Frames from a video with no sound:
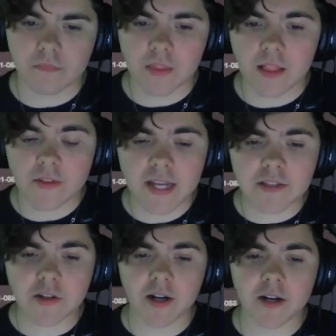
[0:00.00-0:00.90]
The
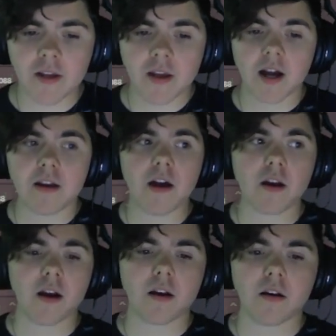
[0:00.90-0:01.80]
next card,
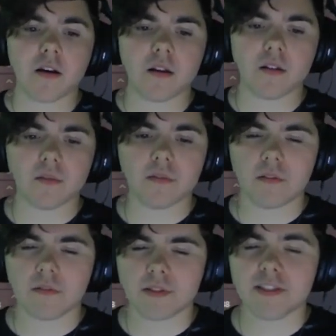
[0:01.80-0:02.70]
our
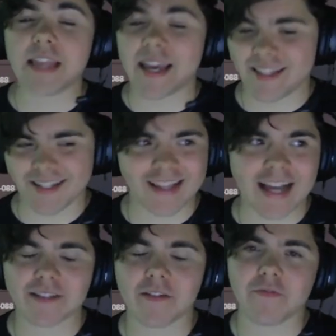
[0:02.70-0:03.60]
second to
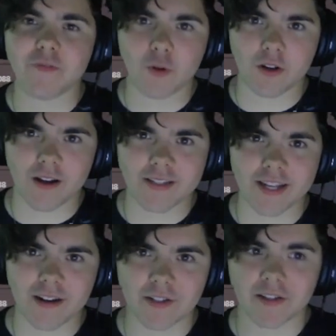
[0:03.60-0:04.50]
last 4-cost
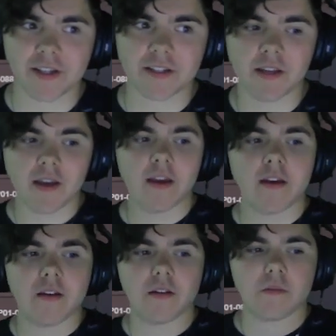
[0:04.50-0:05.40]
character, is
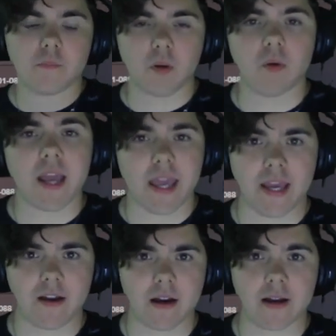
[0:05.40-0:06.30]
Boa
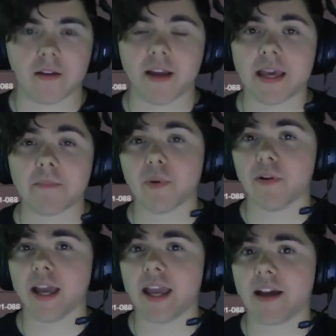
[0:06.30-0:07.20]
Hancock. Again,
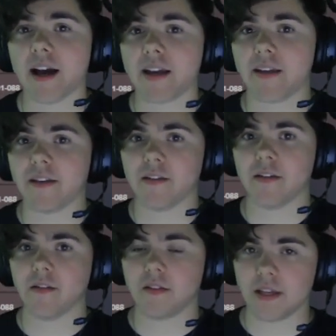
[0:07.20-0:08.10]
Boa Hancock
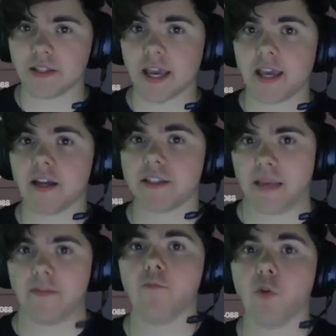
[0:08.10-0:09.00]
is a
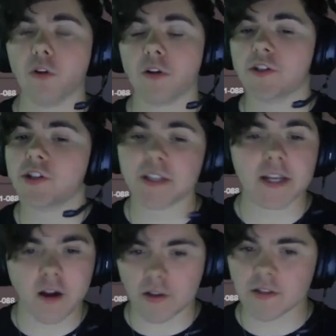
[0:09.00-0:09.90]
7 Warlord, just like
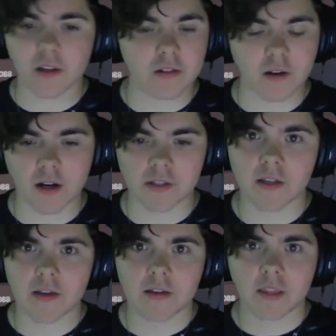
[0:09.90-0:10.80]
all these other cards
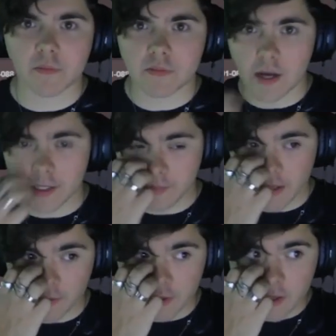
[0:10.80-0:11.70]
that we talked
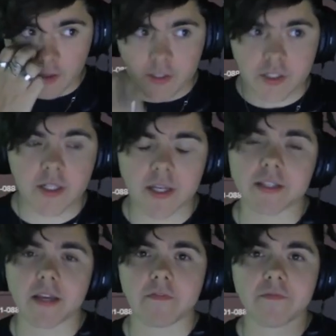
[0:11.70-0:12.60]
about. She is
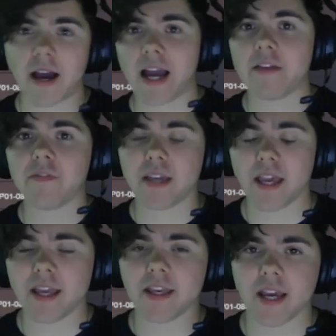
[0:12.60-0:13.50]
a
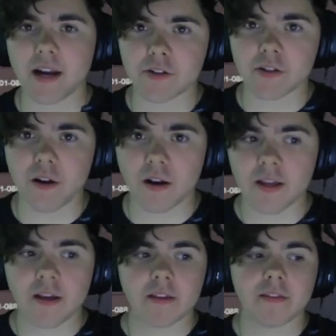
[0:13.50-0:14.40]
5k character card
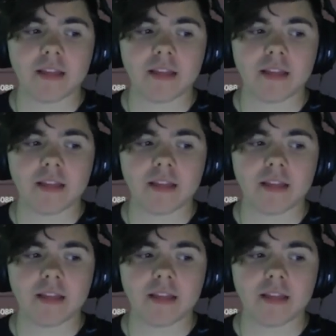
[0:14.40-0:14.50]
that